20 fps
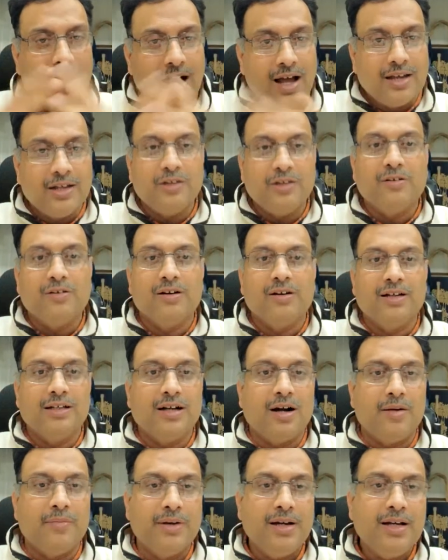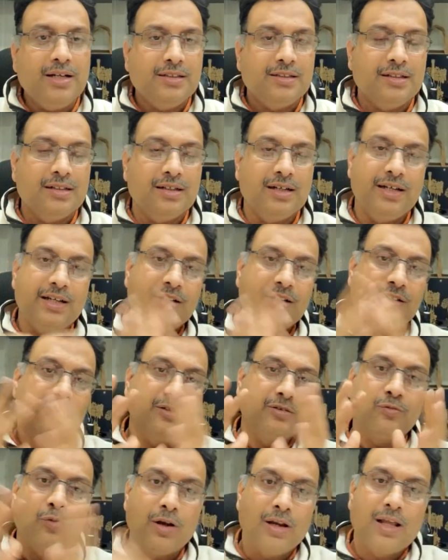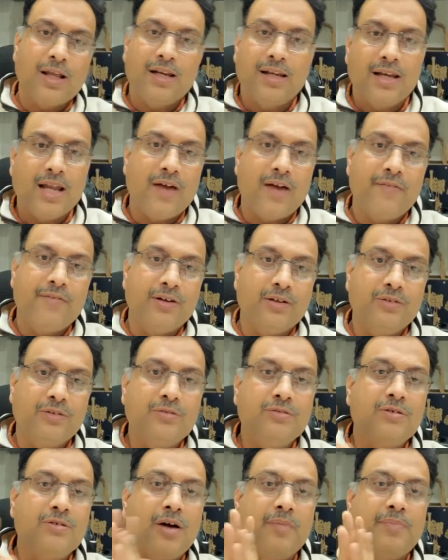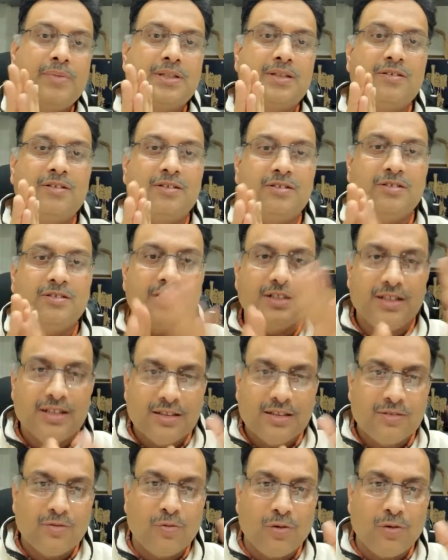unequal recombination, leading to one allele having two copies of the gene,